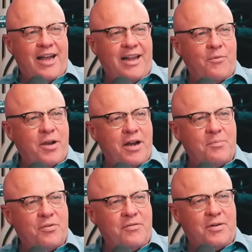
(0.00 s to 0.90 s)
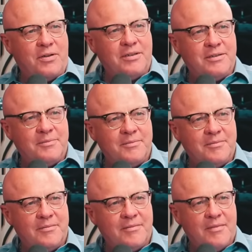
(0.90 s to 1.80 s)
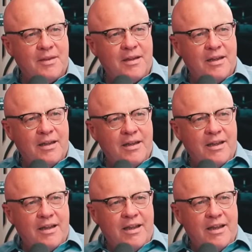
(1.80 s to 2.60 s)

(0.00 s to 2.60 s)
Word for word: And then we got approval. Said, "Yeah." And it was just, I mean,